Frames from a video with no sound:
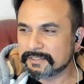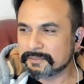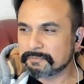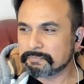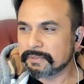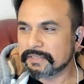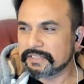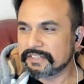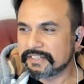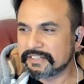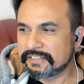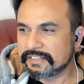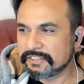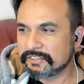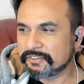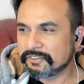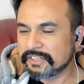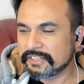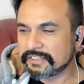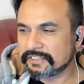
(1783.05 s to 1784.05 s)
pre
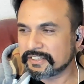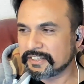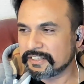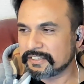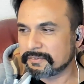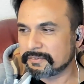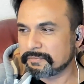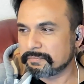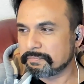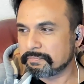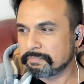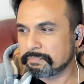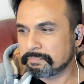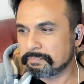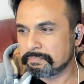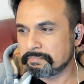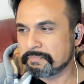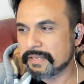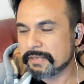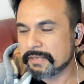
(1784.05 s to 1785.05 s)
it
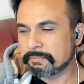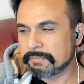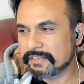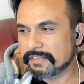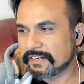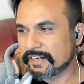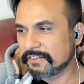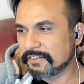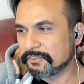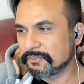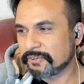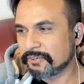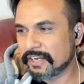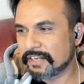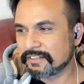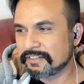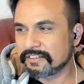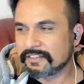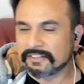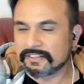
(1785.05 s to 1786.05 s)
may be right,
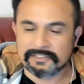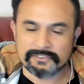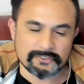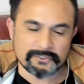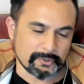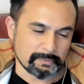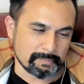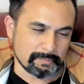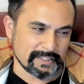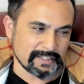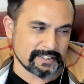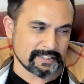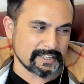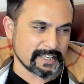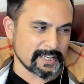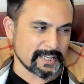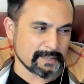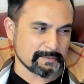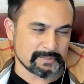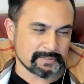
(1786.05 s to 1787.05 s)
and girls don't play
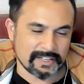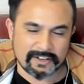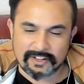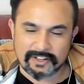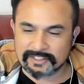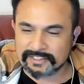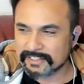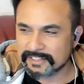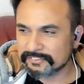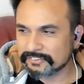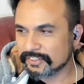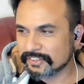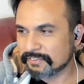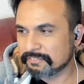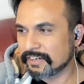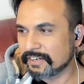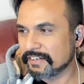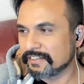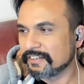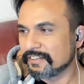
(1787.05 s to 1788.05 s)
games and all that stuff,
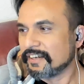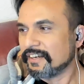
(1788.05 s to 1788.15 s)
right?